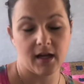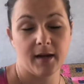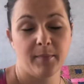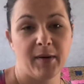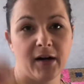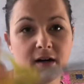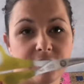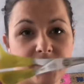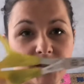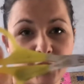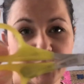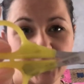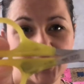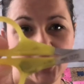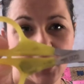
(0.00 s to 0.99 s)
a pair of
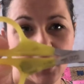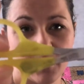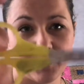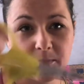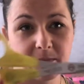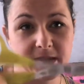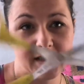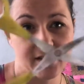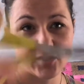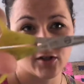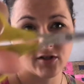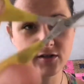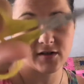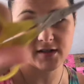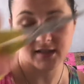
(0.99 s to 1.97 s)
super sharp
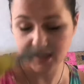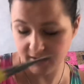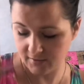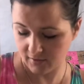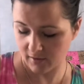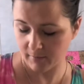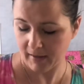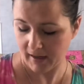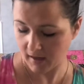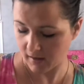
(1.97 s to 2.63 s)
scissors. These are